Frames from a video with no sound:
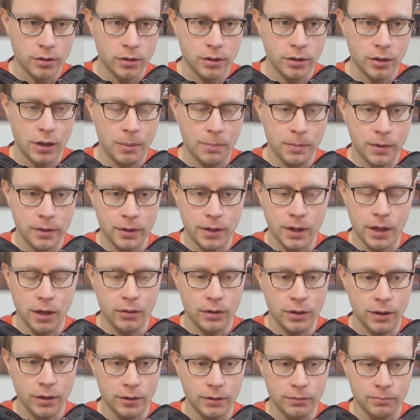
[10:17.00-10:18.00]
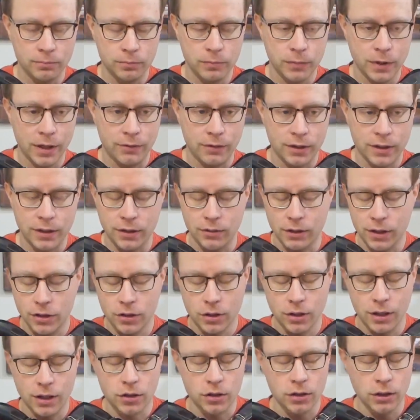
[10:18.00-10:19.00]
up and down and every
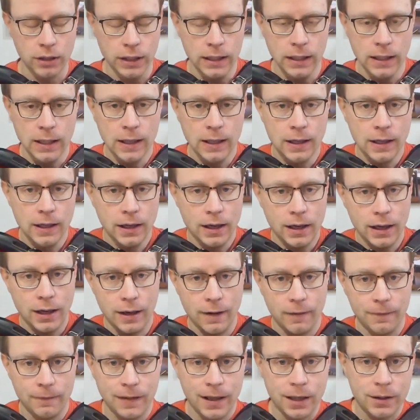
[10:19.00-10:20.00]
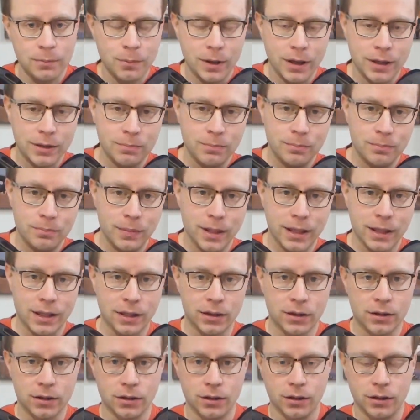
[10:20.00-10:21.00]
direction actually. That might make
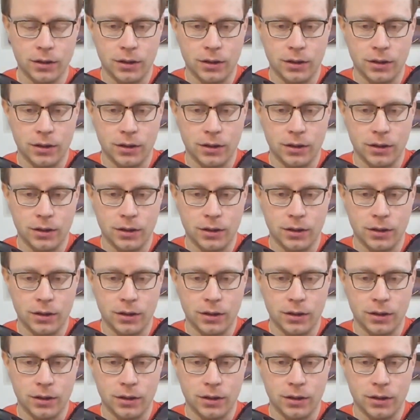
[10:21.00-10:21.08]
it